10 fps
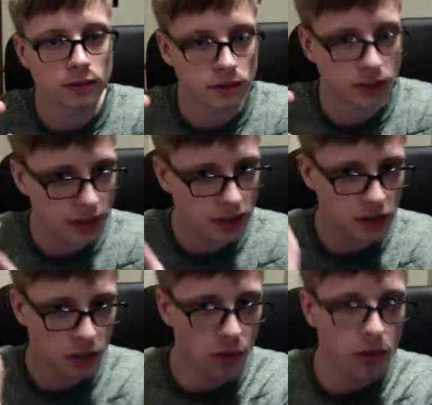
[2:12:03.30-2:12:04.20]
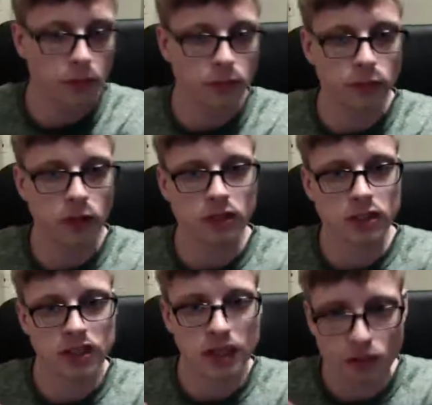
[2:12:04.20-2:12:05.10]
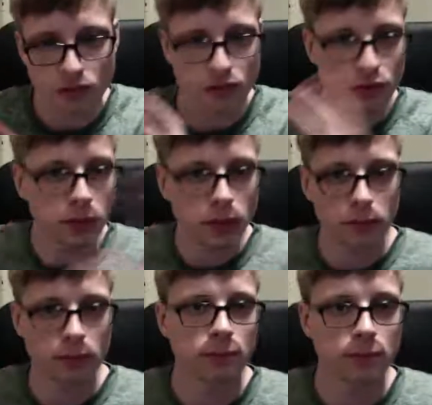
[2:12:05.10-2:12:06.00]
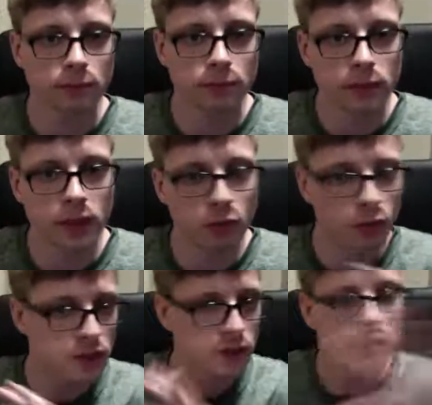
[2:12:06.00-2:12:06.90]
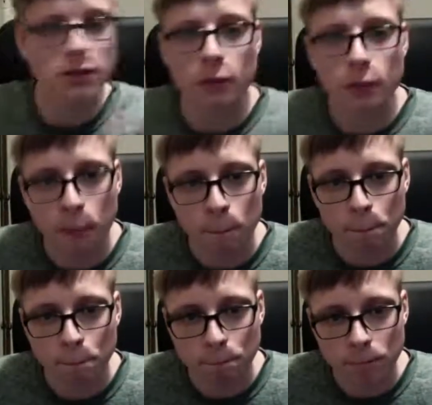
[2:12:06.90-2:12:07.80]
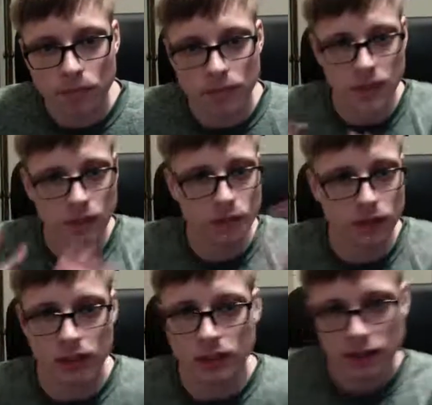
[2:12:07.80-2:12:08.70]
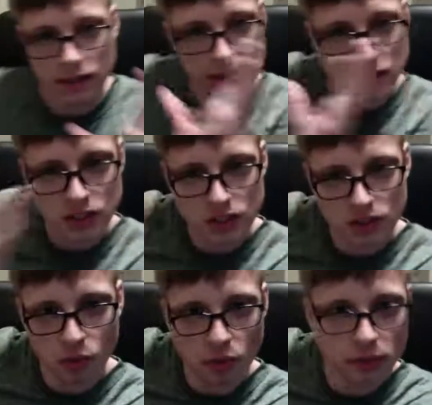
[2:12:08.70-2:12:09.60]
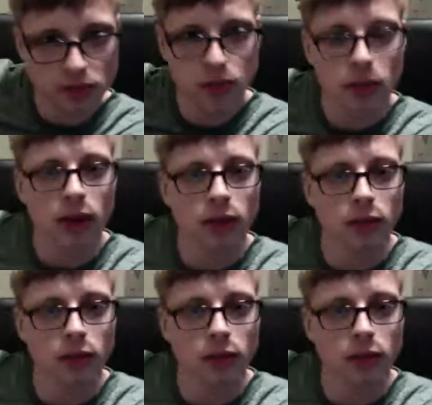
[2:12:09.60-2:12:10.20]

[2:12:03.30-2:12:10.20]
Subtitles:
that storm. We have to just get through it. And once we do, then that storm is away,